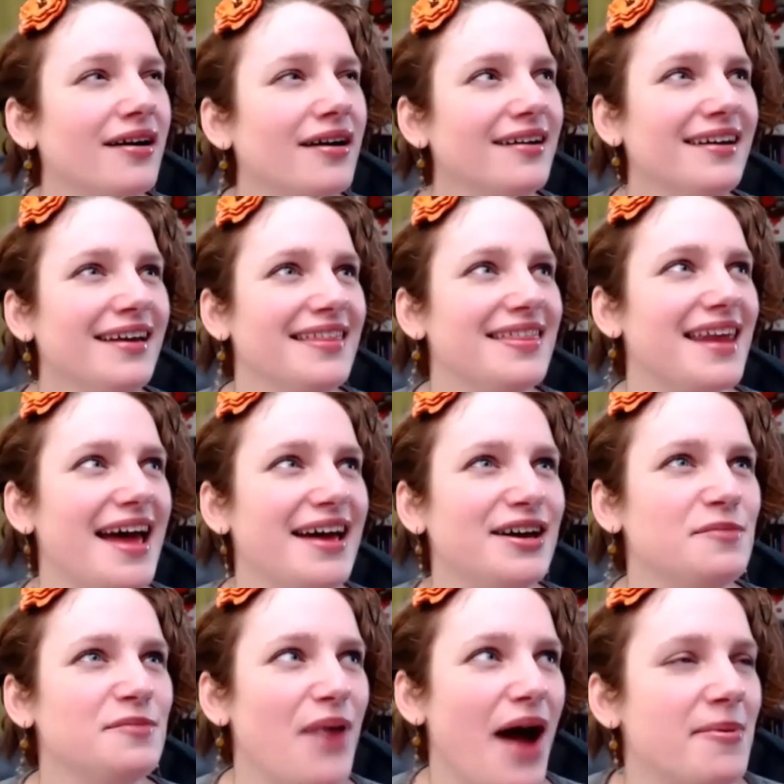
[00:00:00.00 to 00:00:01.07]
Or
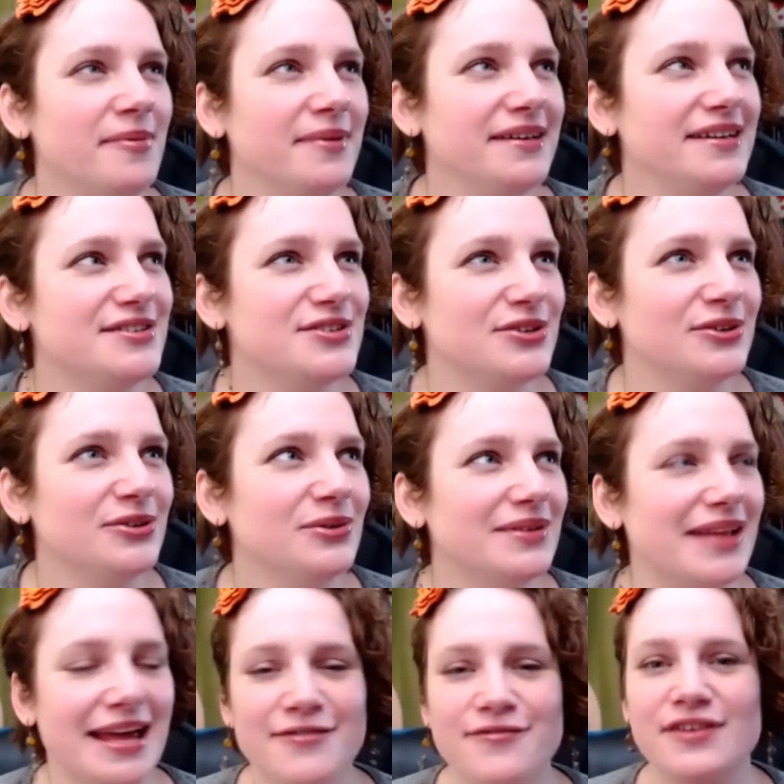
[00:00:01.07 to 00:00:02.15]
that I could probably
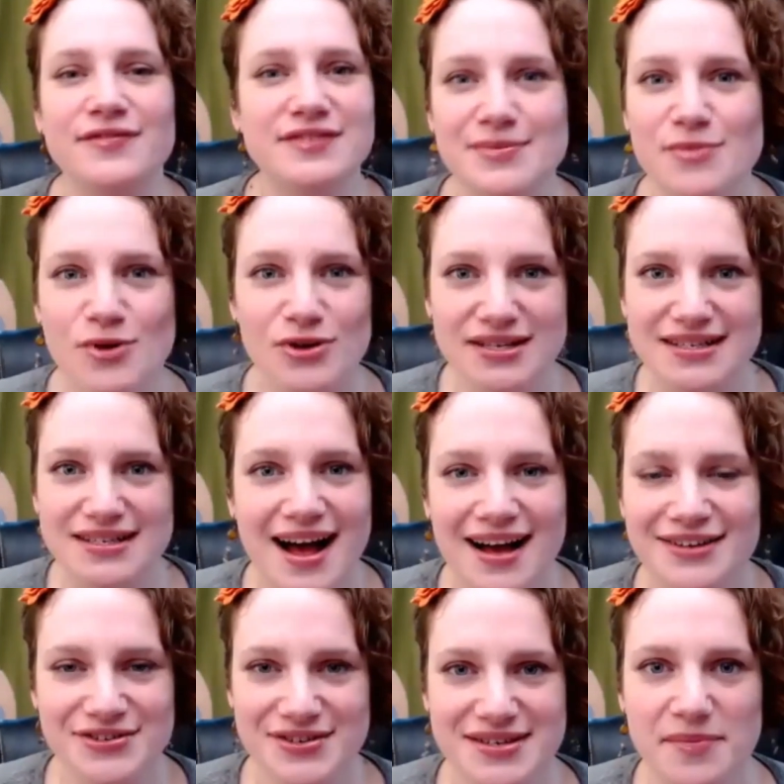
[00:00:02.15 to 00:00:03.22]
do like 50 more
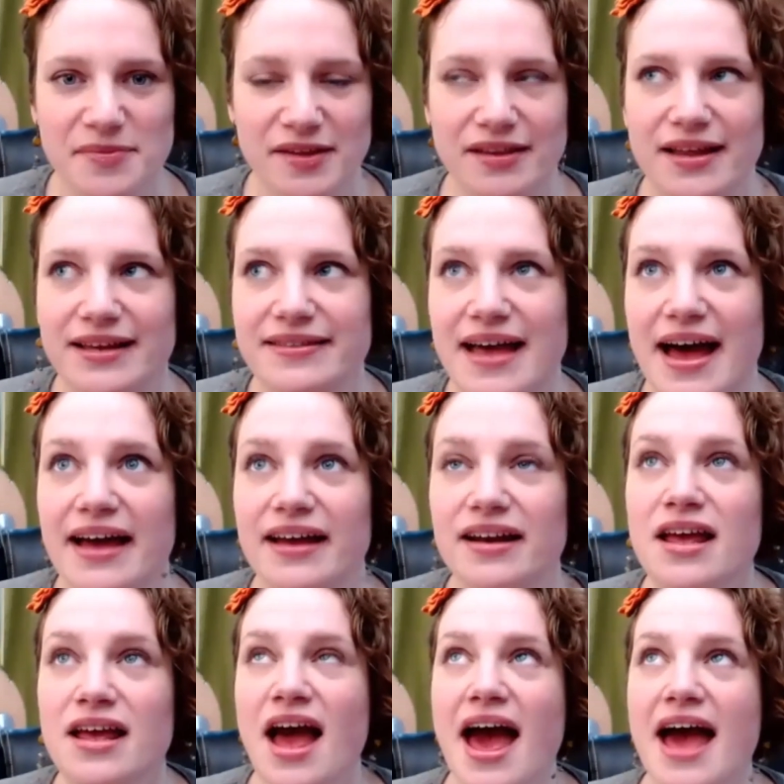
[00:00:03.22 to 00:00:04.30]
socks or something like
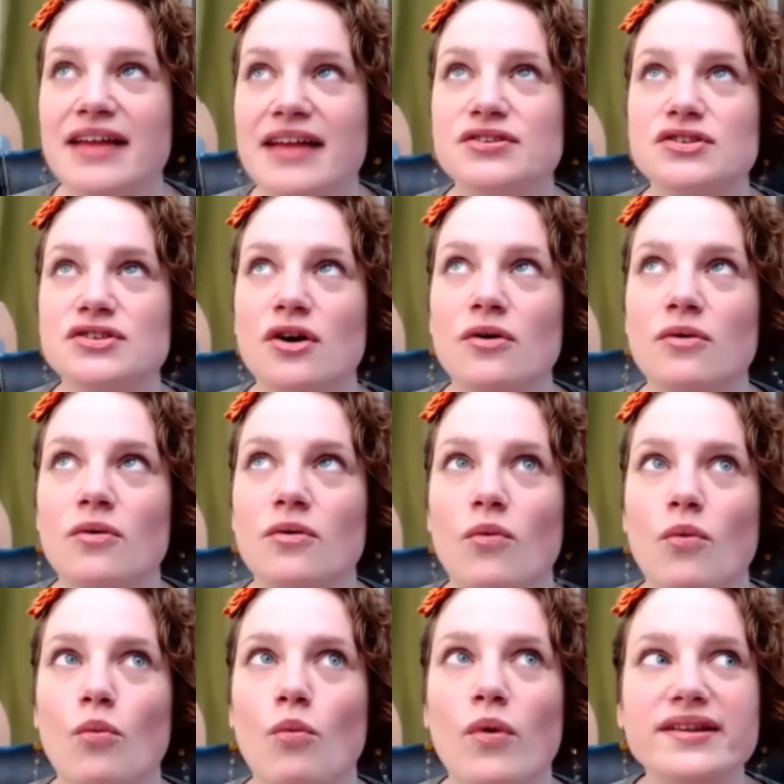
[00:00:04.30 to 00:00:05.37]
that. And
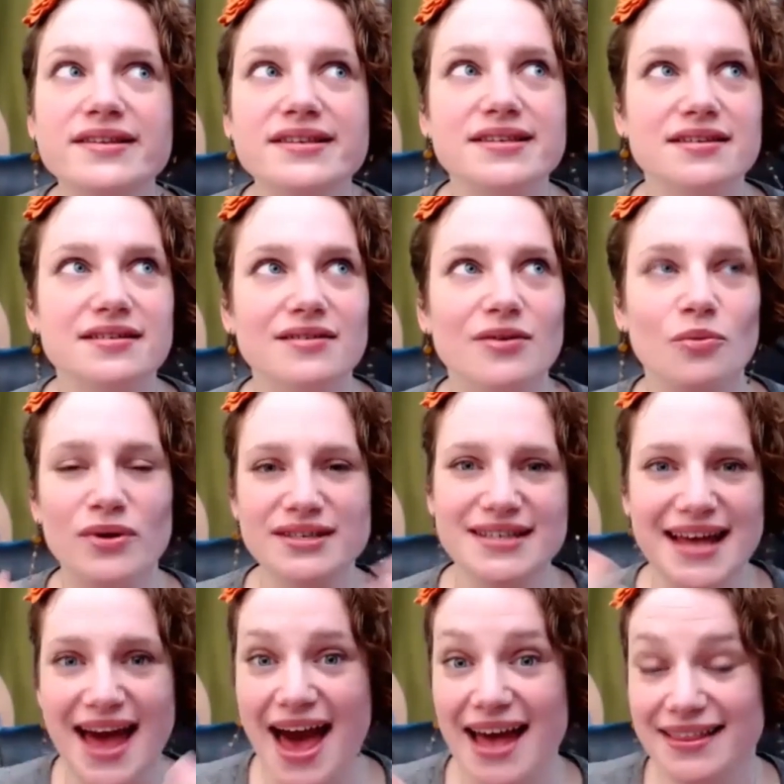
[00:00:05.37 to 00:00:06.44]
so once
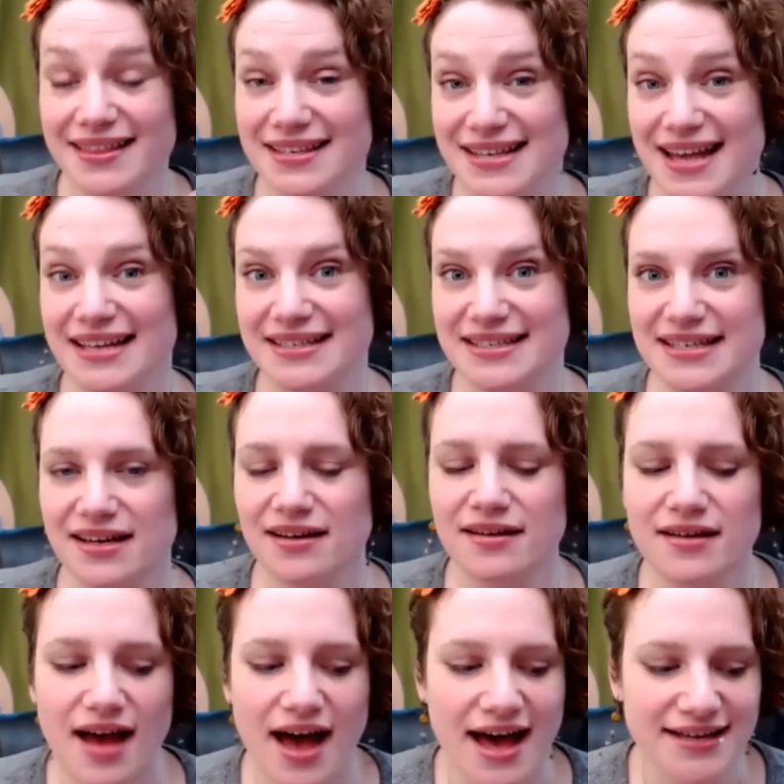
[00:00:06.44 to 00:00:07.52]
I had this
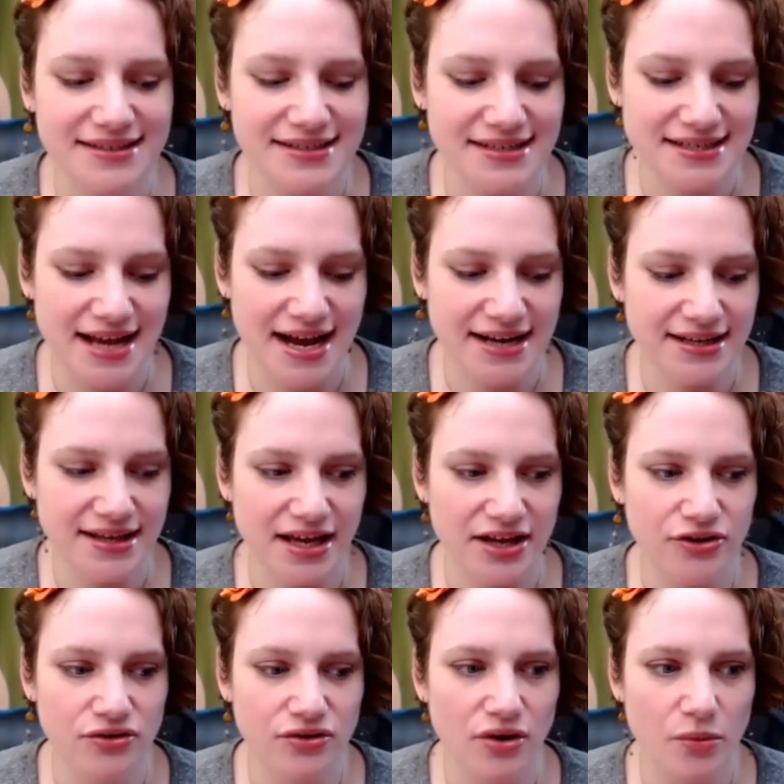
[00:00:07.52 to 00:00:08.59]
idea, I
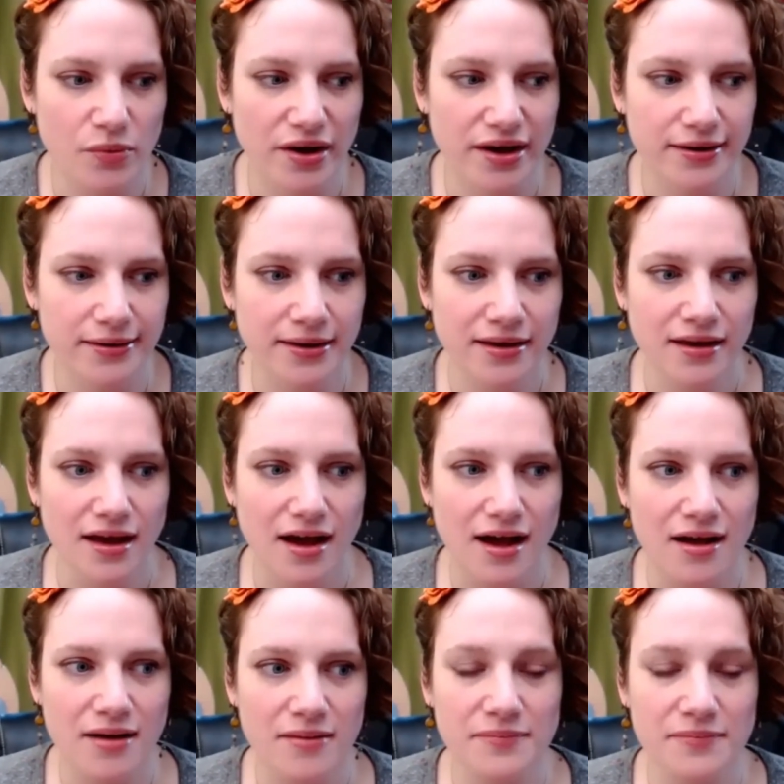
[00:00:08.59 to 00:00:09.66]
decided that, you know what,
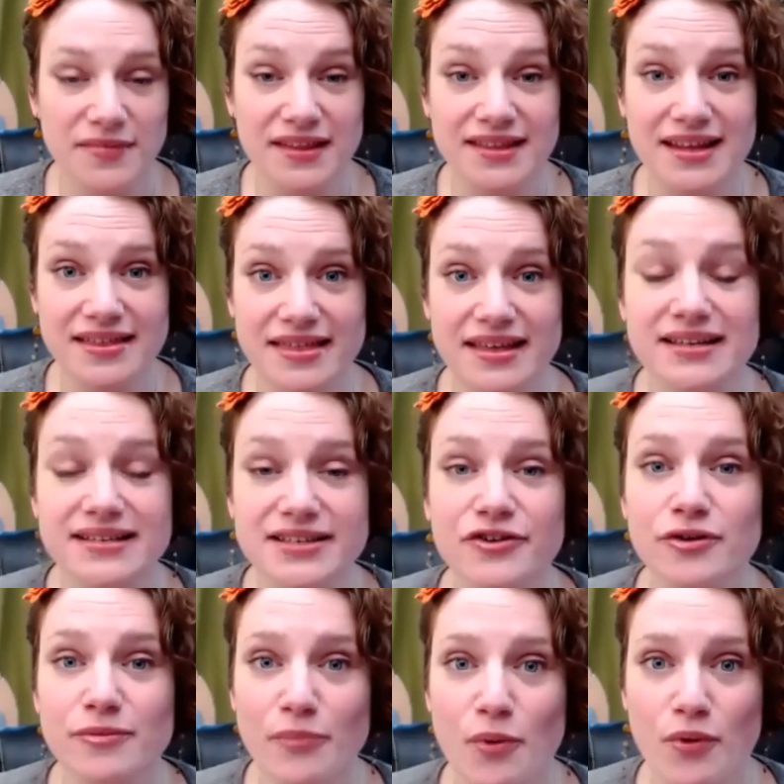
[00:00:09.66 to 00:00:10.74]
the
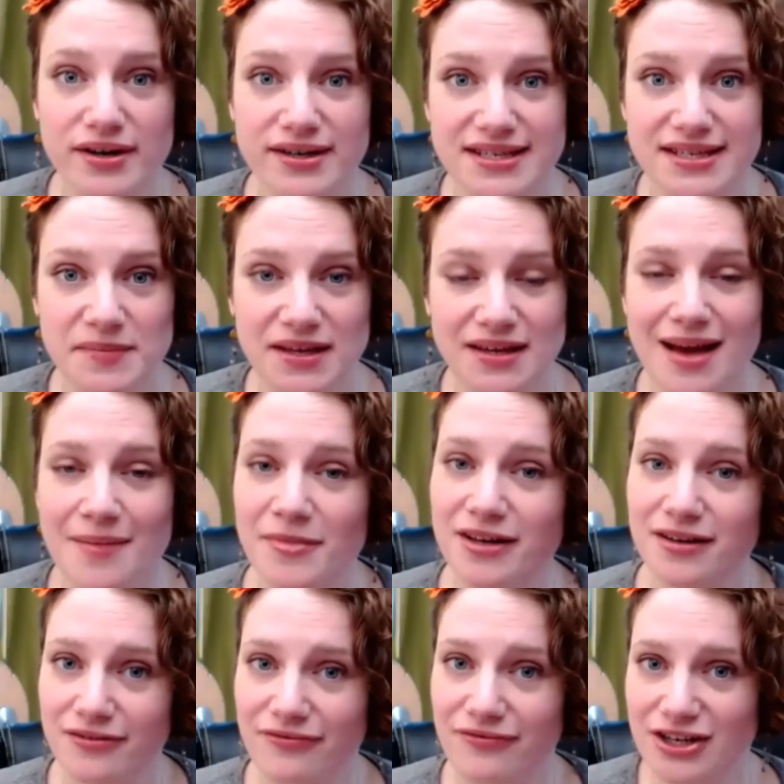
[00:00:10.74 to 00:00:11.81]
things that are important to me,
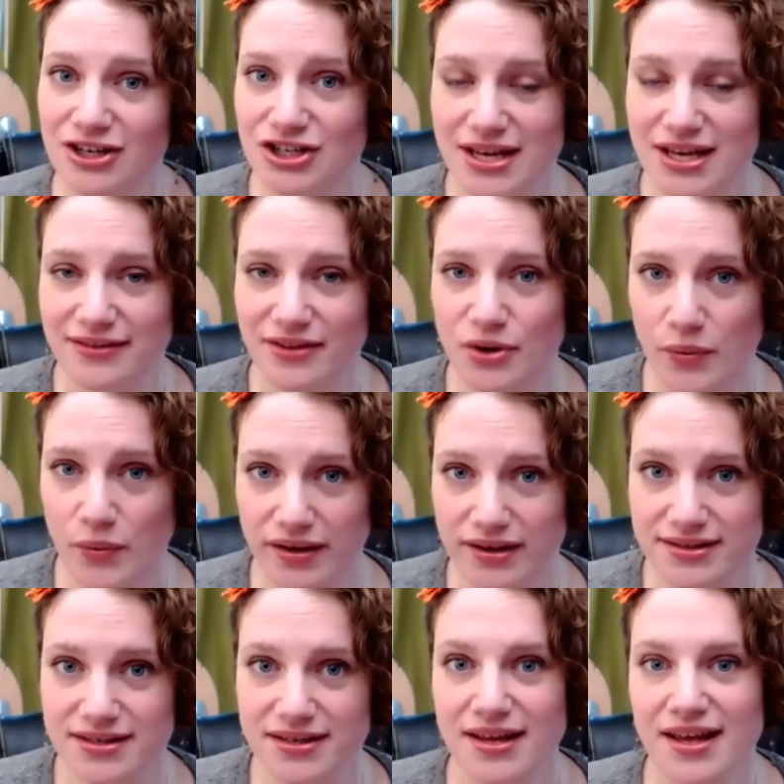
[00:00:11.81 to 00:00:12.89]
I'm gonna finish like the
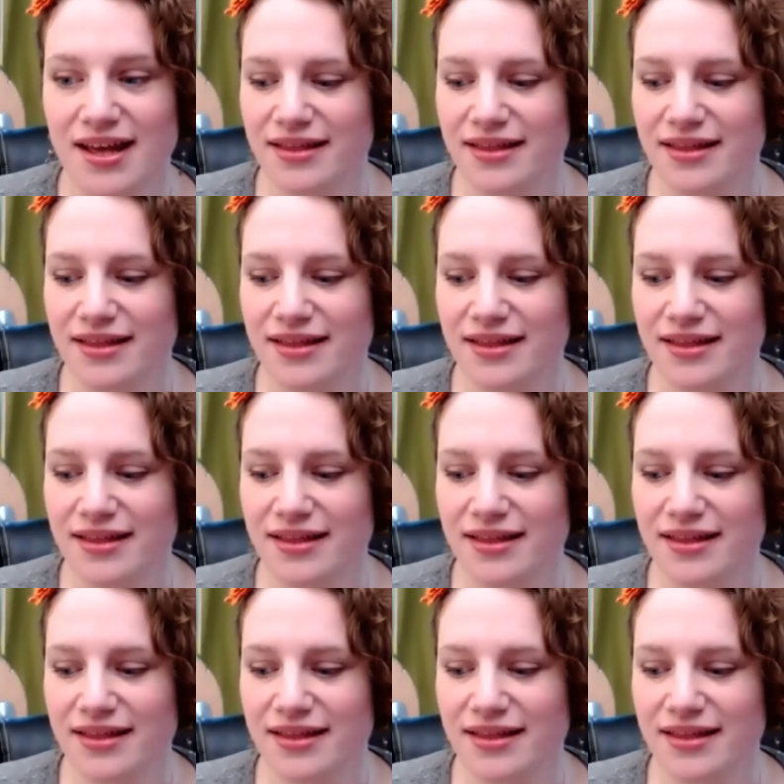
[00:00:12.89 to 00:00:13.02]
quilt.